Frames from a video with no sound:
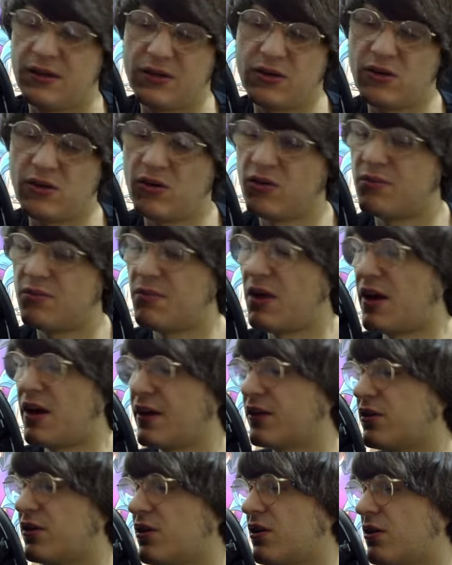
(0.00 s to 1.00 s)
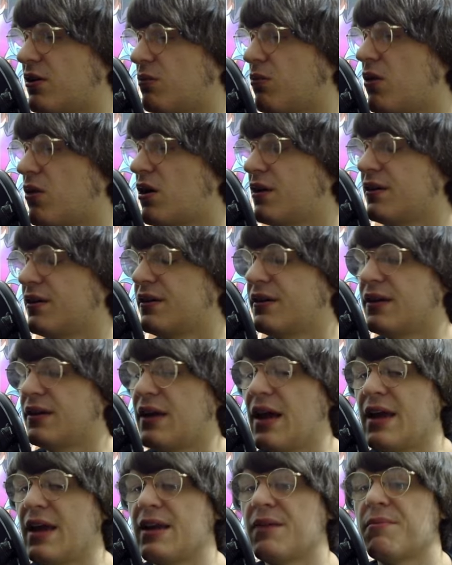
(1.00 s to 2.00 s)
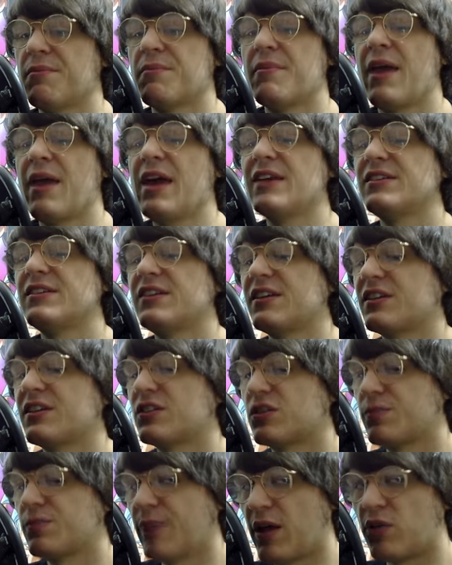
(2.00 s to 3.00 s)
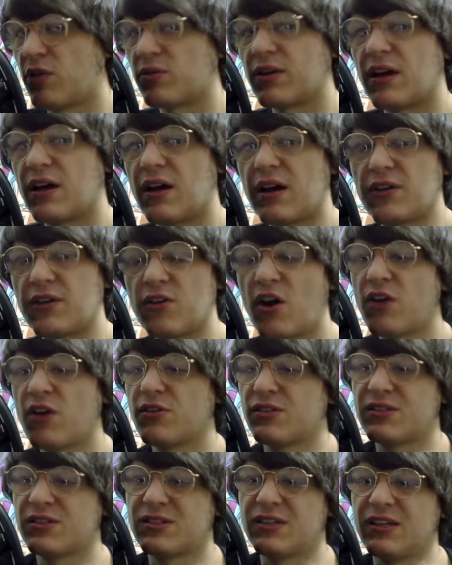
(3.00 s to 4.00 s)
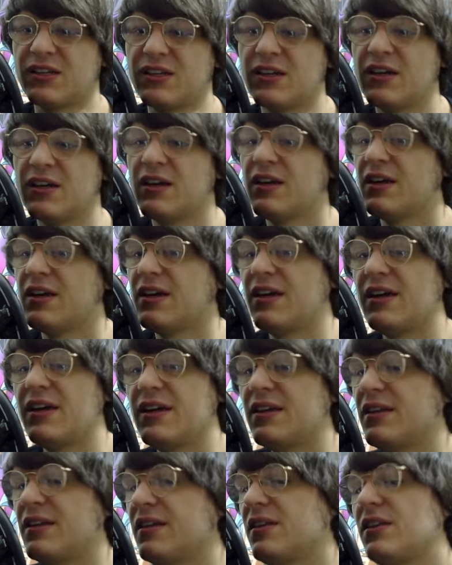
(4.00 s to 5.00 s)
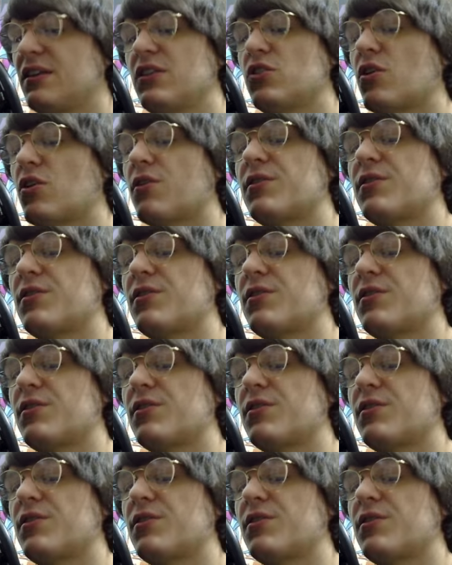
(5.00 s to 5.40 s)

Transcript: Oh my god, what an amazing spell card, honestly. You know,